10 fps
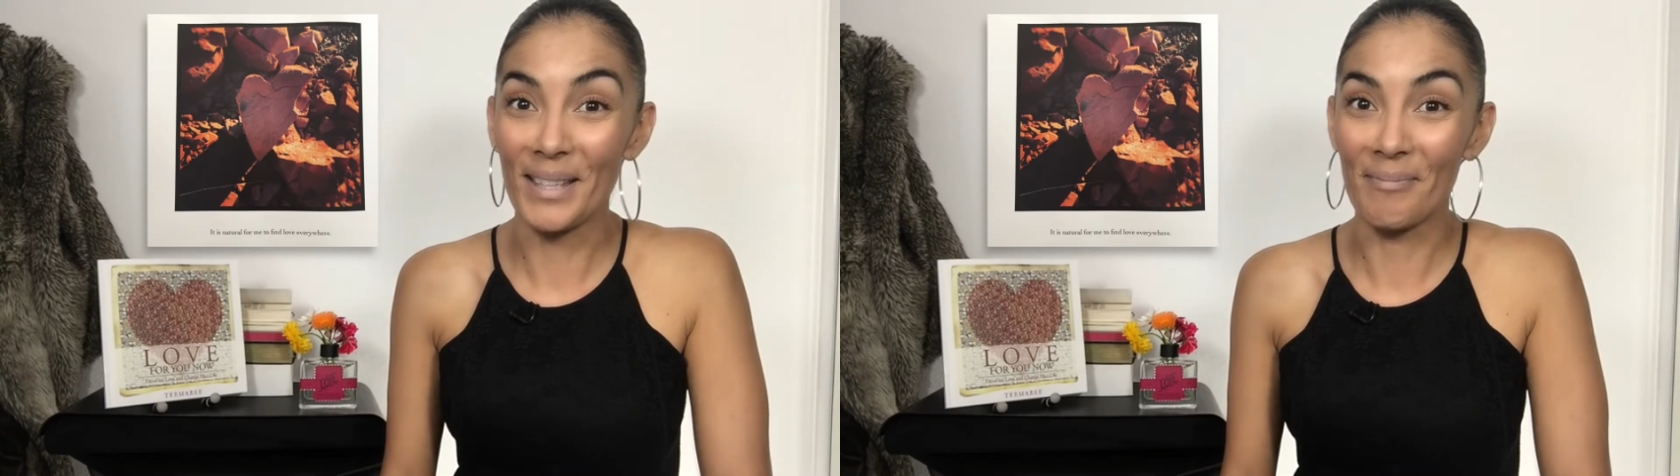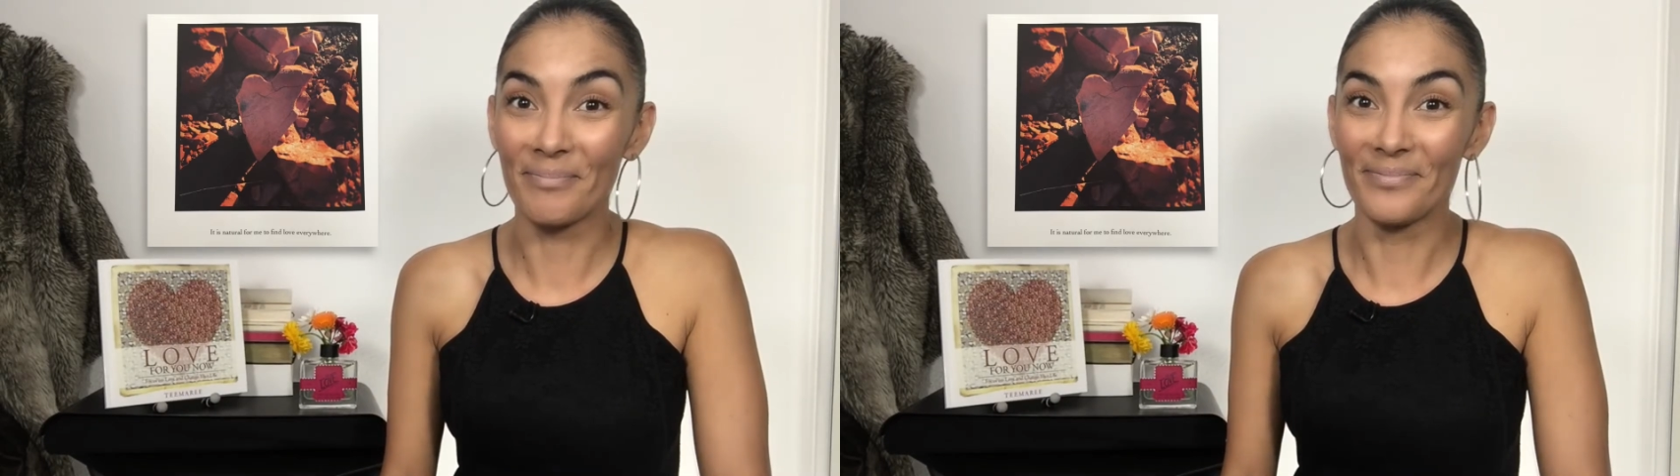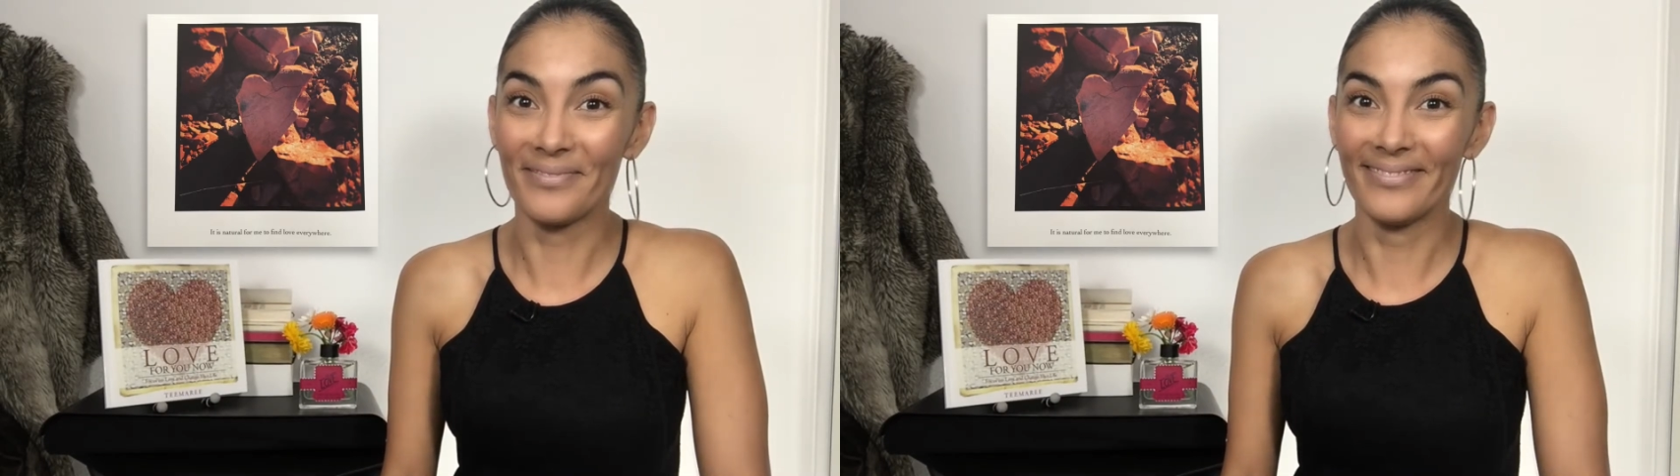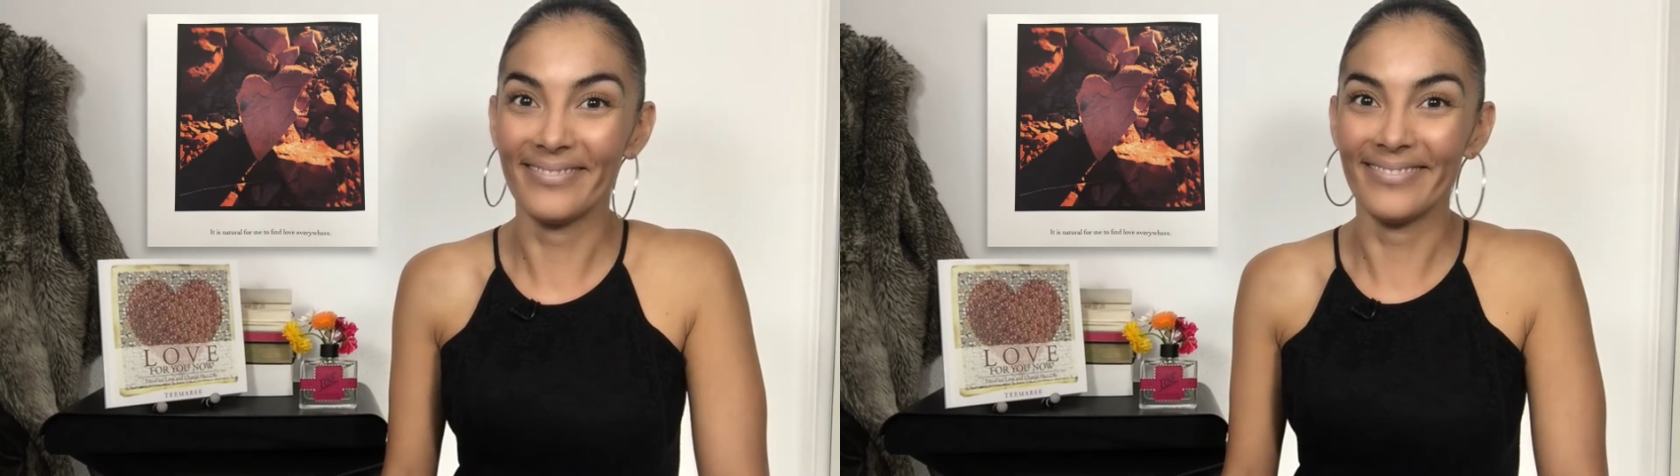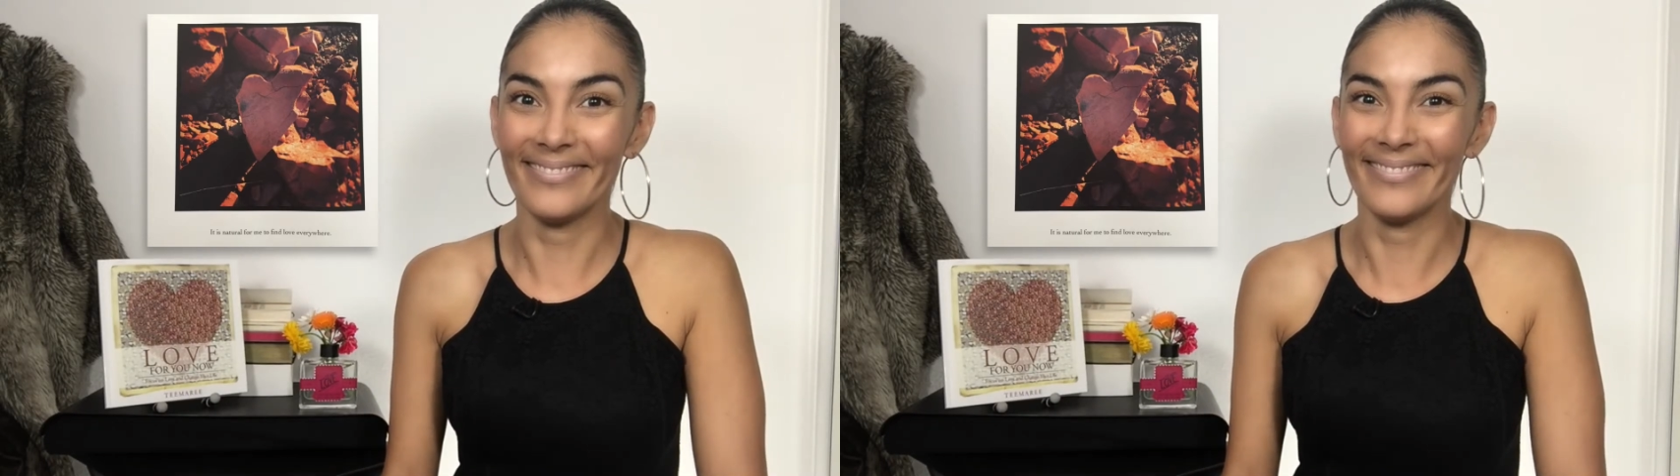them.
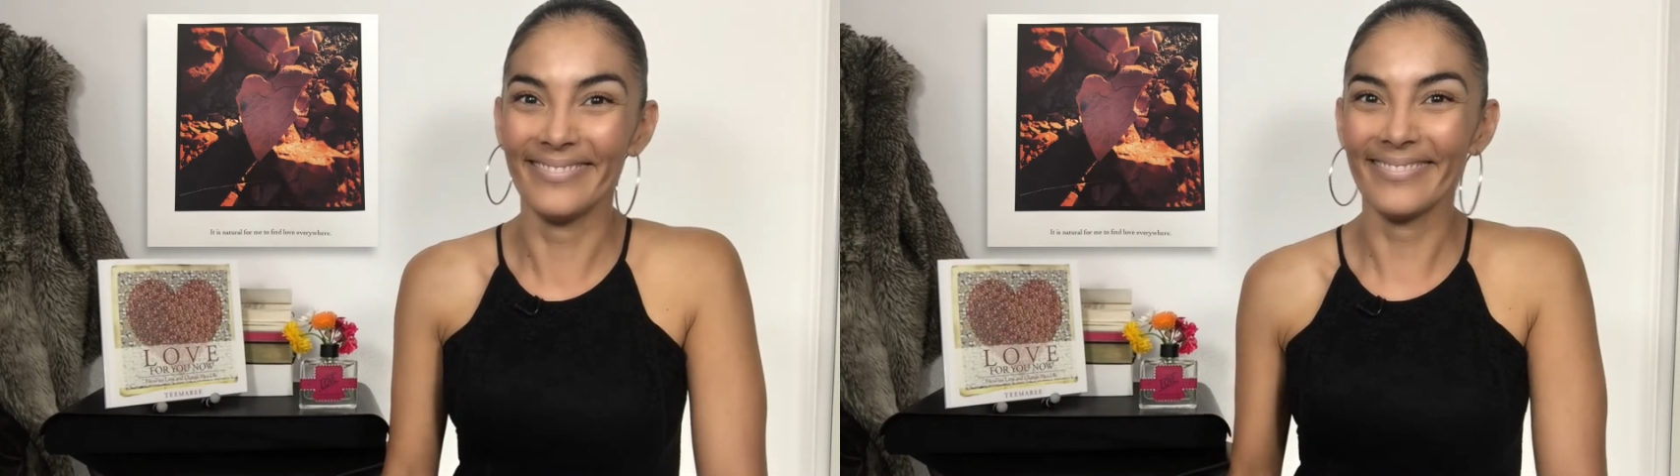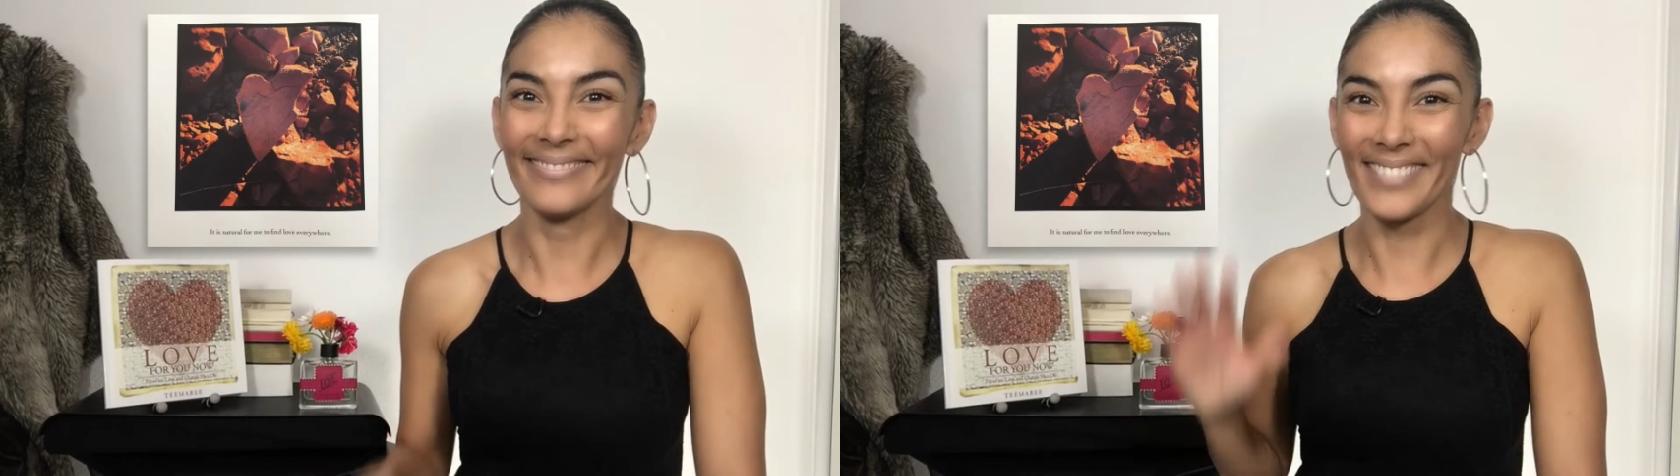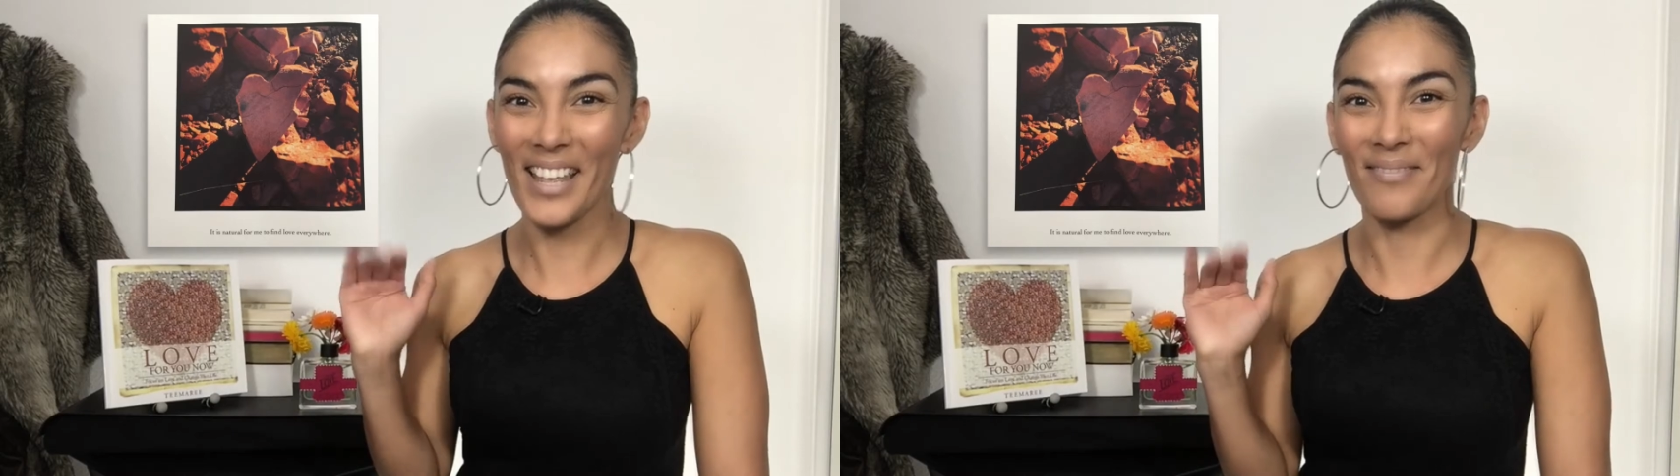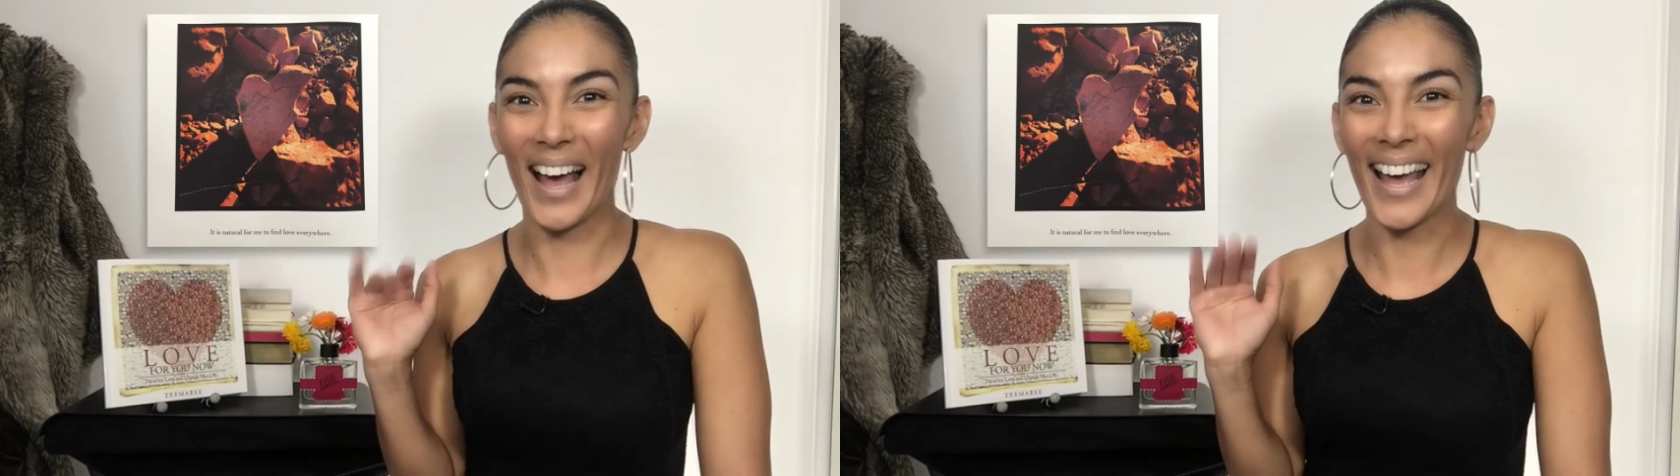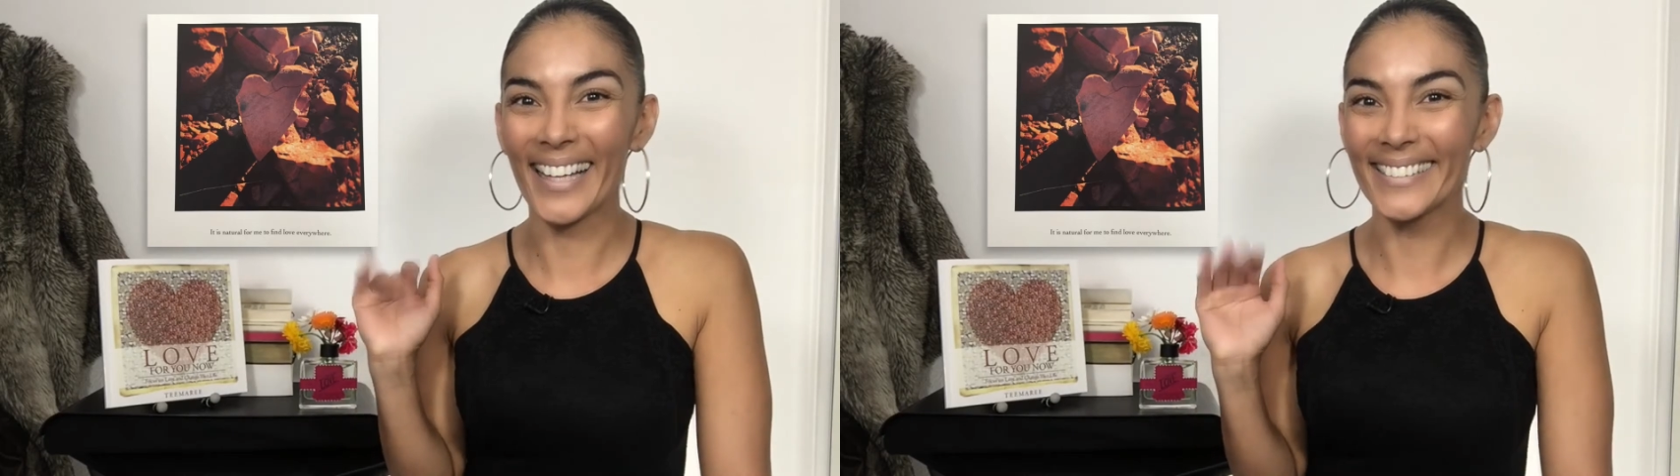
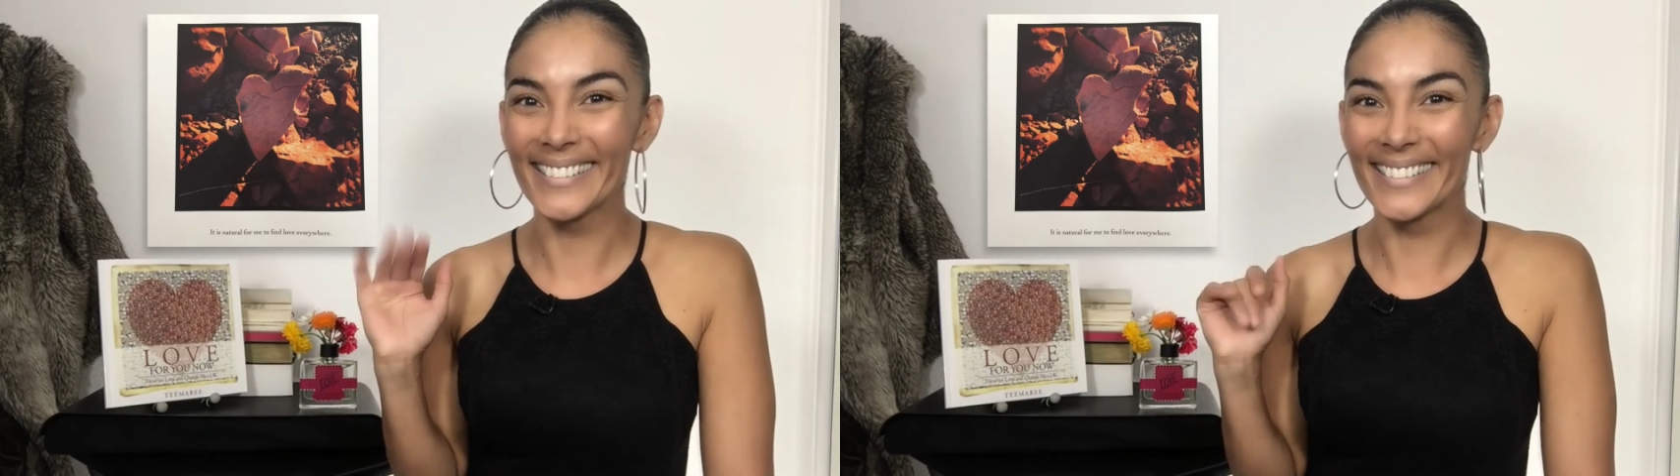Bye.